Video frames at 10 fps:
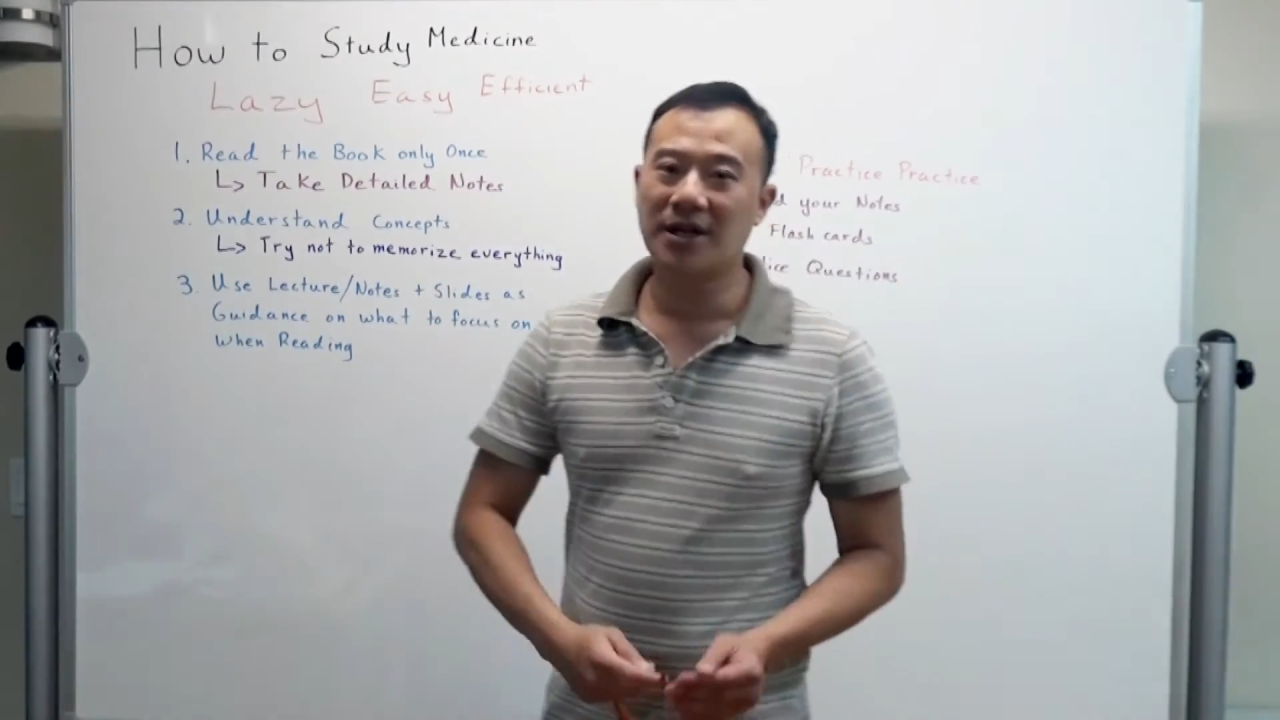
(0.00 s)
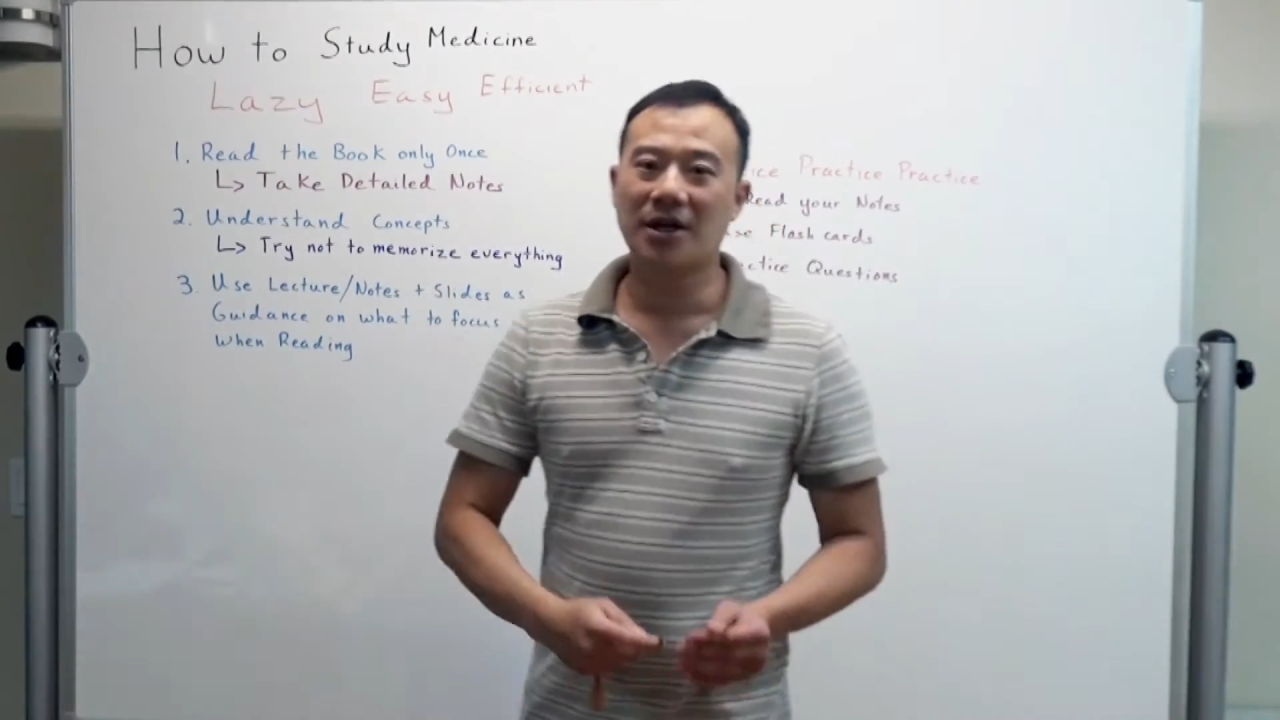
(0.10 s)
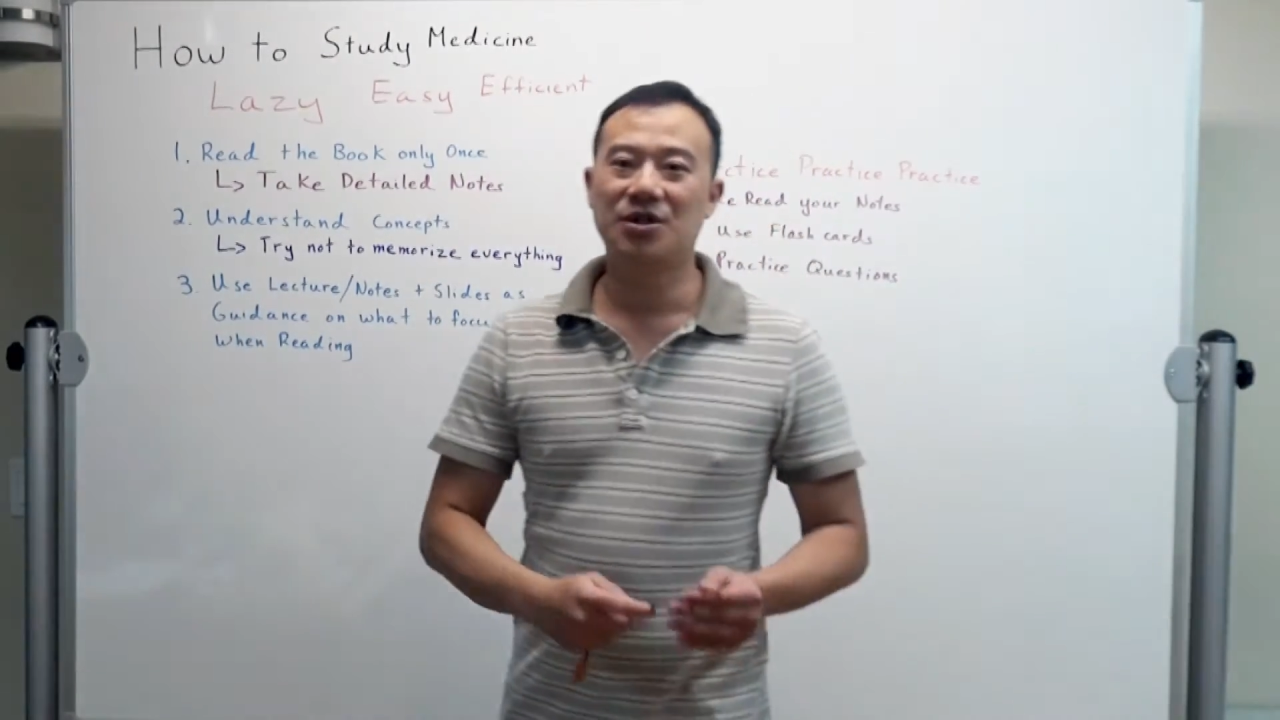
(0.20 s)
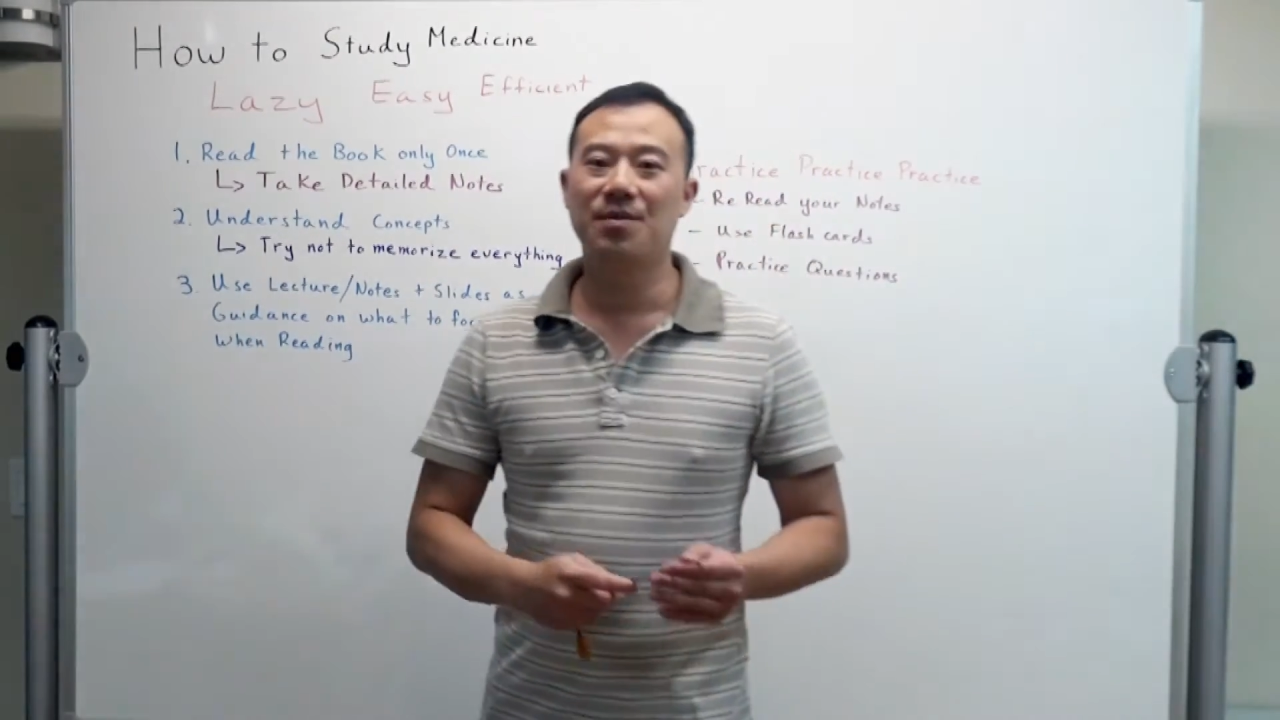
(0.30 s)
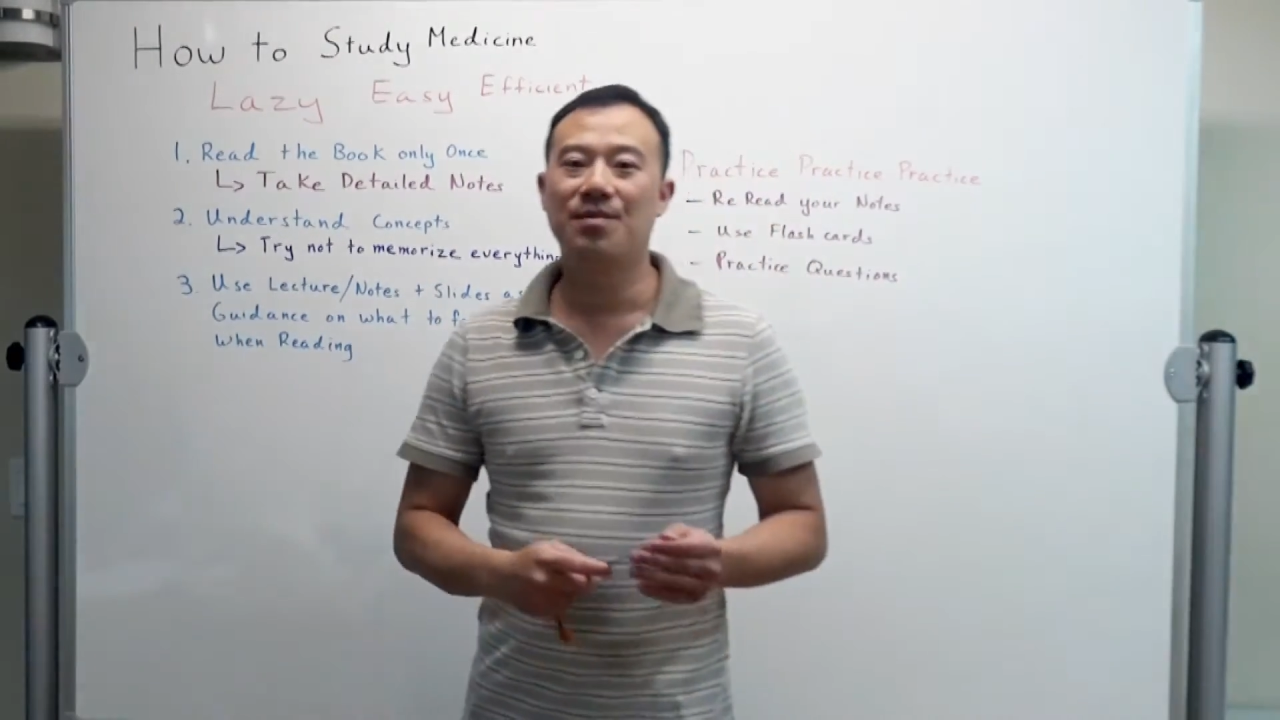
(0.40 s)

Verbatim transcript: not to